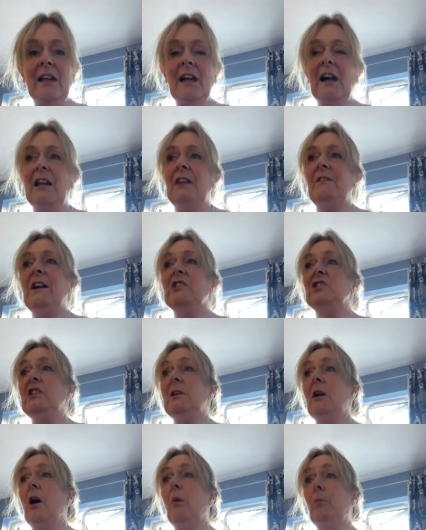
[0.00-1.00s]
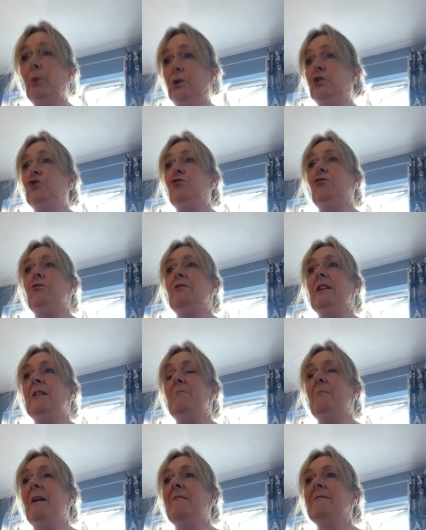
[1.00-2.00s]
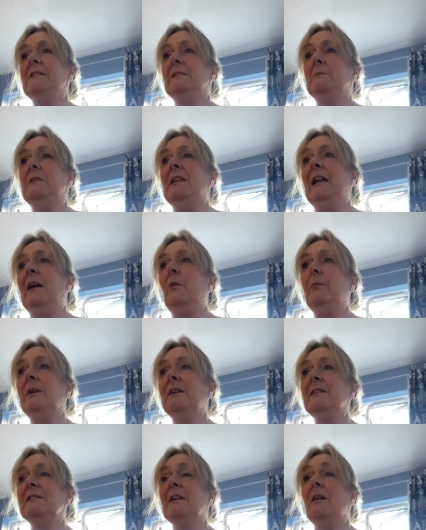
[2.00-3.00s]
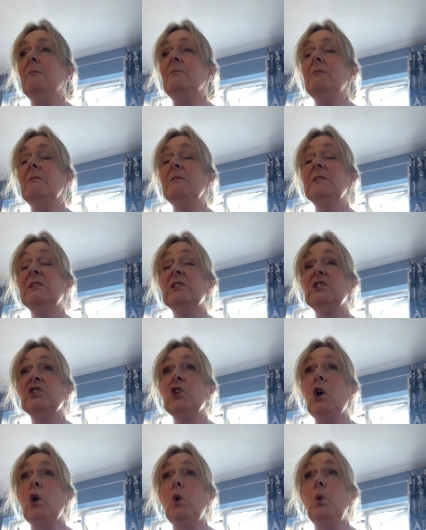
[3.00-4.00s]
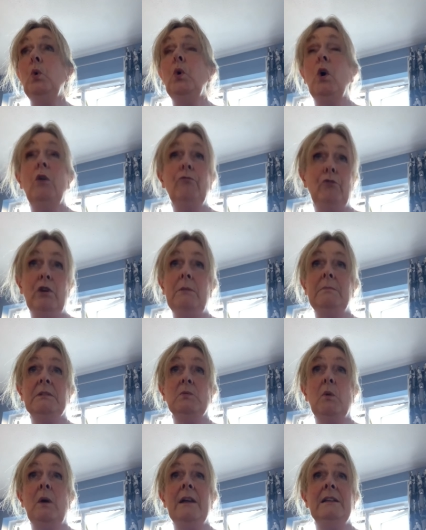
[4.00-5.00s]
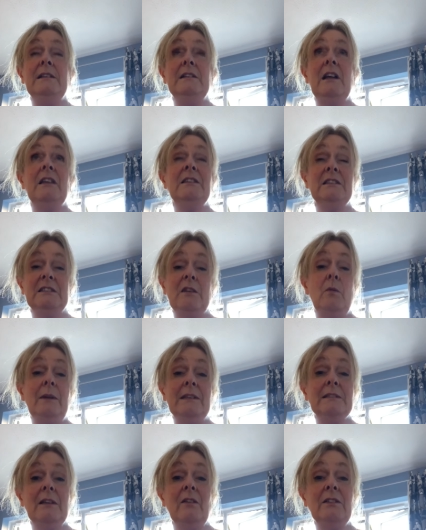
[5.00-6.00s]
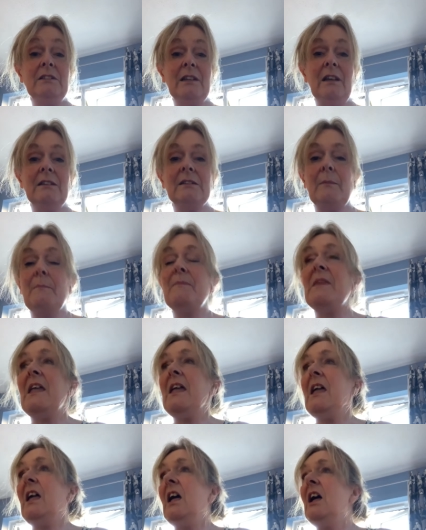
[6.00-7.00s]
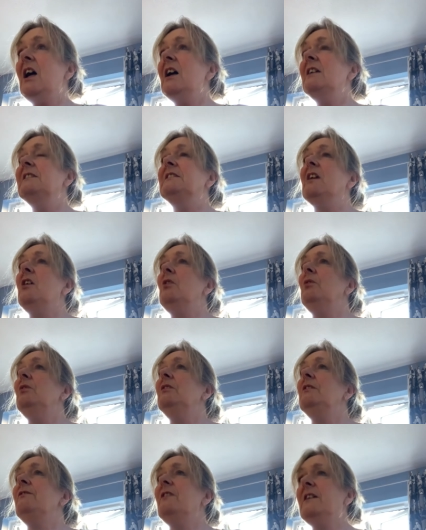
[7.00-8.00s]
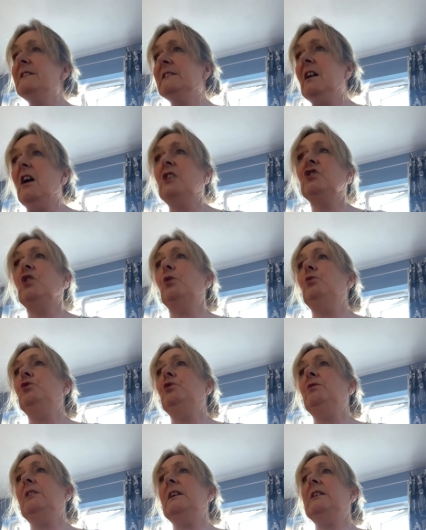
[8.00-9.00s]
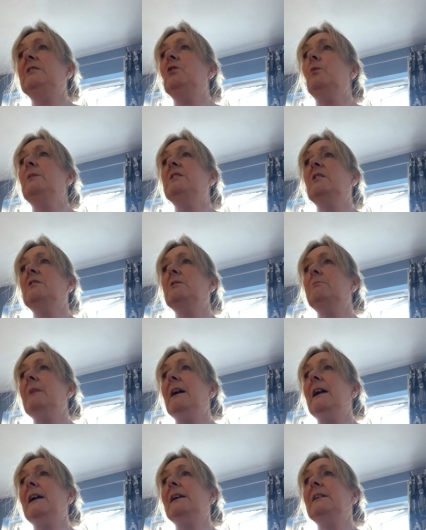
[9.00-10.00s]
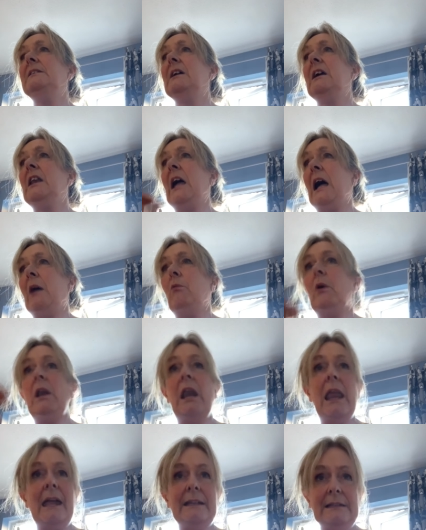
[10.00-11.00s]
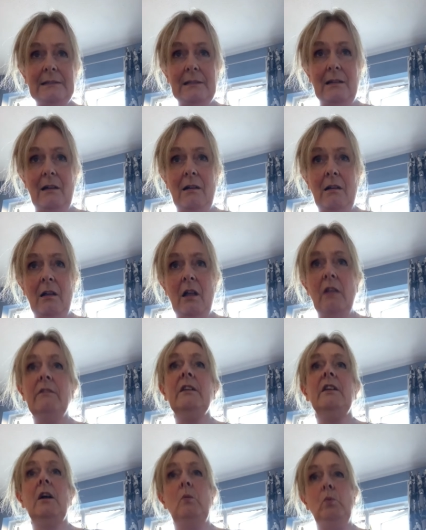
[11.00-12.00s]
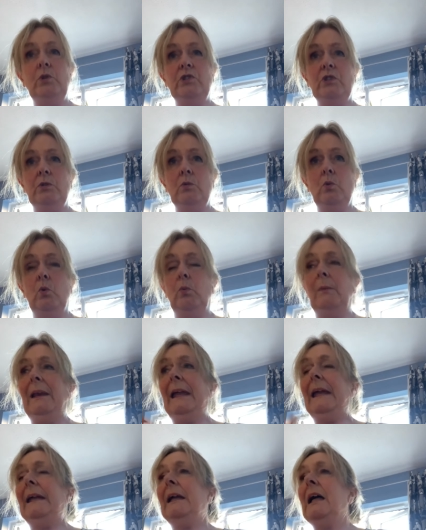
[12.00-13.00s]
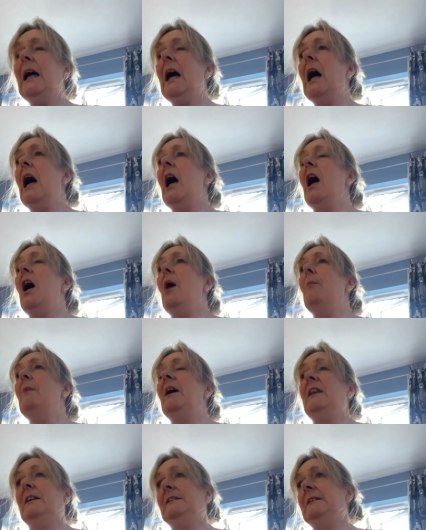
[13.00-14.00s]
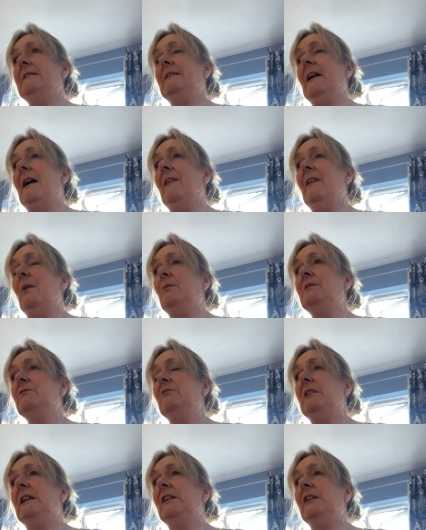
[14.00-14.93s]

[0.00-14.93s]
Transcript: and I've actually pushed through the embarrassment now because I'm so fully persuaded and so excited. So the first night I told you that he told me to go to bed an hour later than I would do normally. Um, and I did that. That was really